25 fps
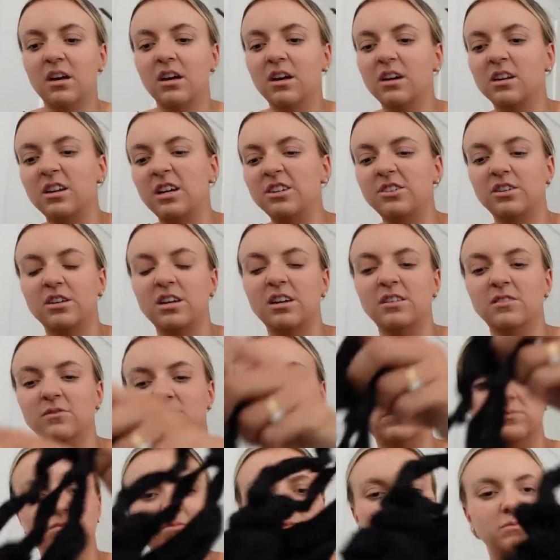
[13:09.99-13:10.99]
Can I,
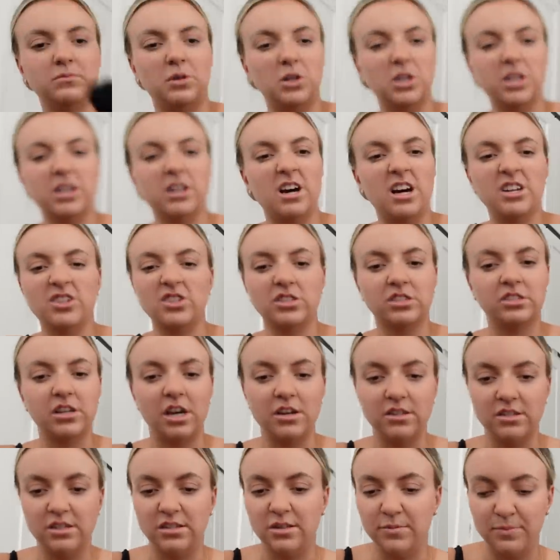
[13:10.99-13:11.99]
can Molly and I just
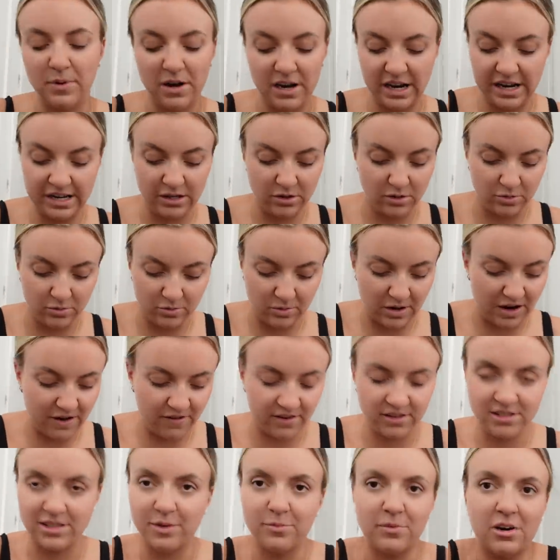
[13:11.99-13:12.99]
go to Dubai or
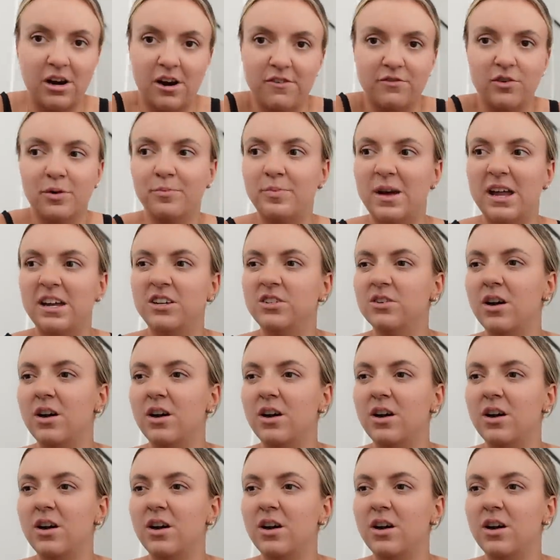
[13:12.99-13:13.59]
wherever, somewhere I've not been?